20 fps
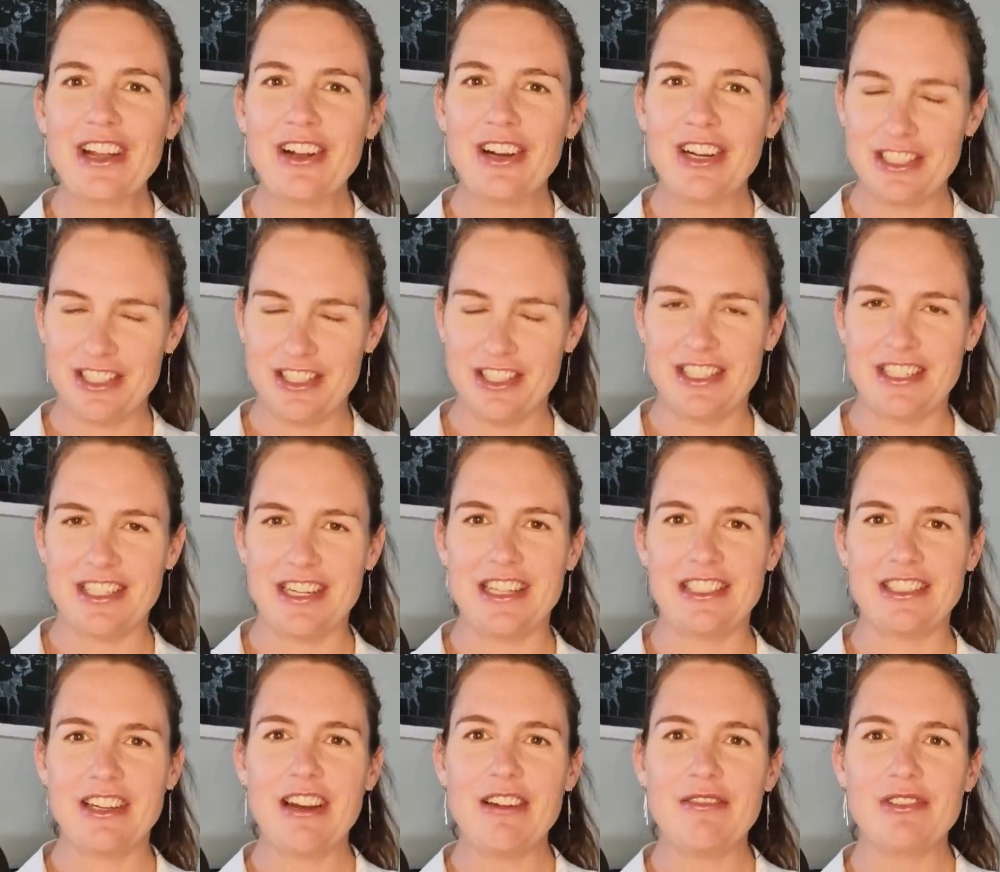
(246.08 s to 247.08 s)
I got to the
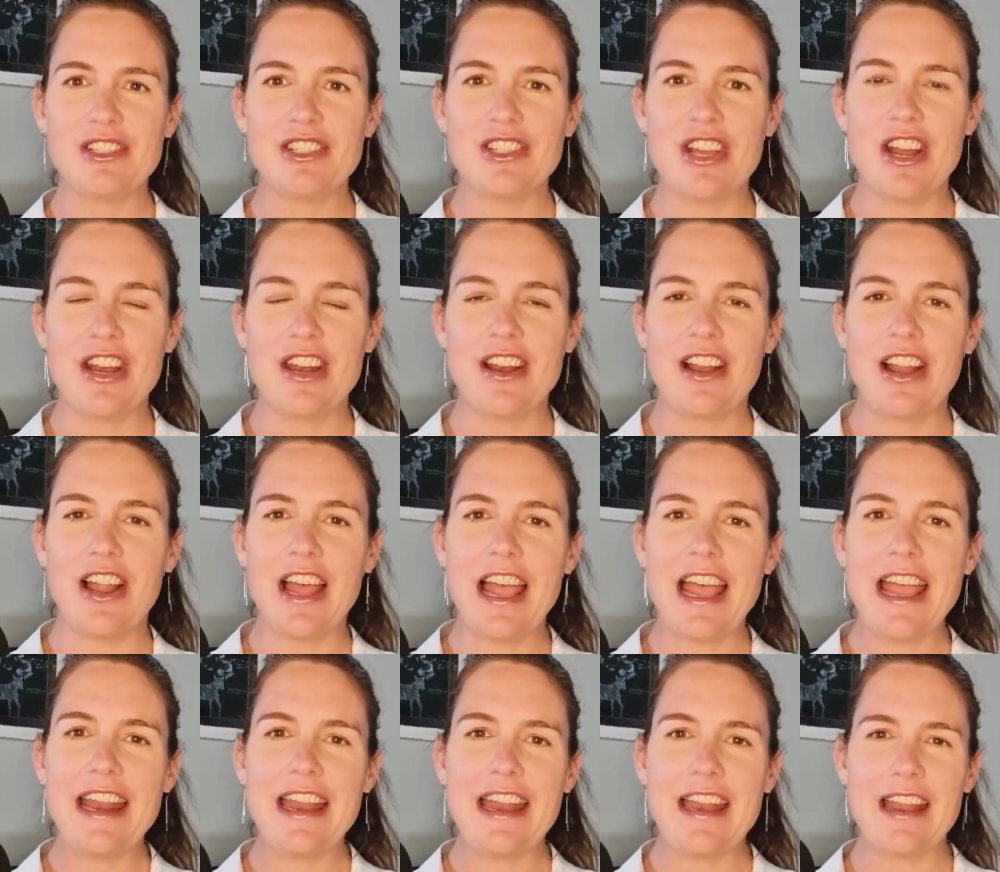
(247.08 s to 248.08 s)
charger, I was third in
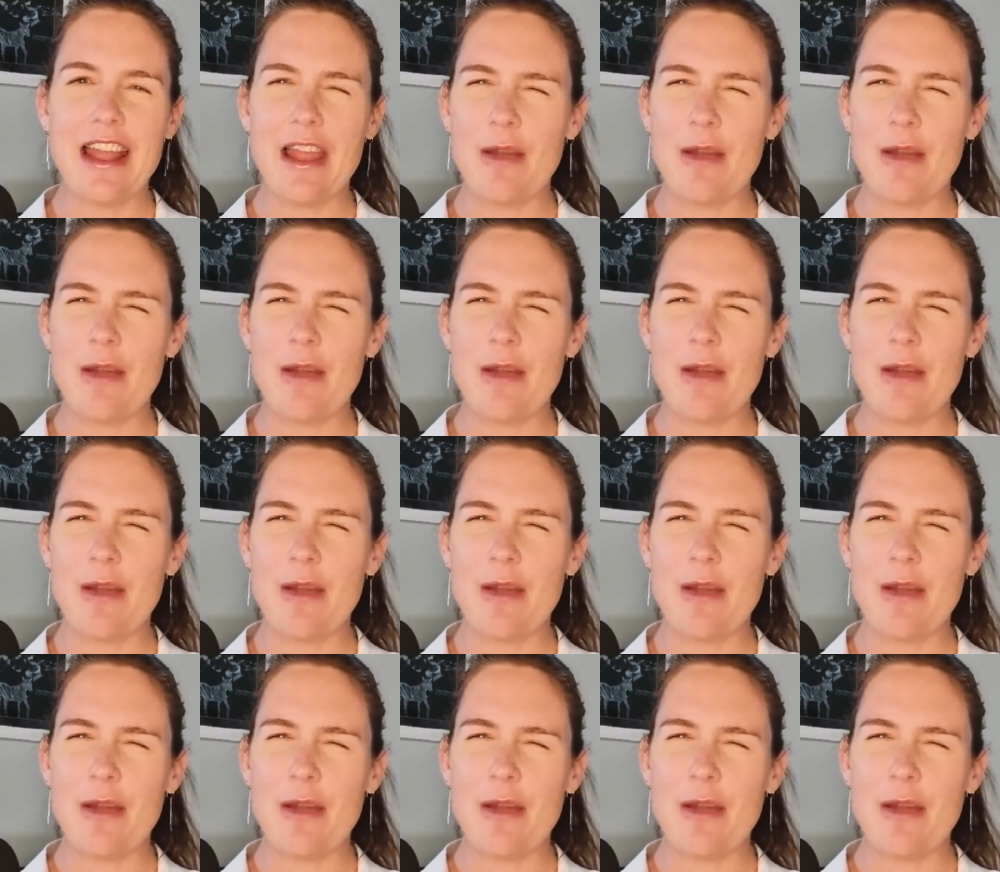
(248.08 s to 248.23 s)
line and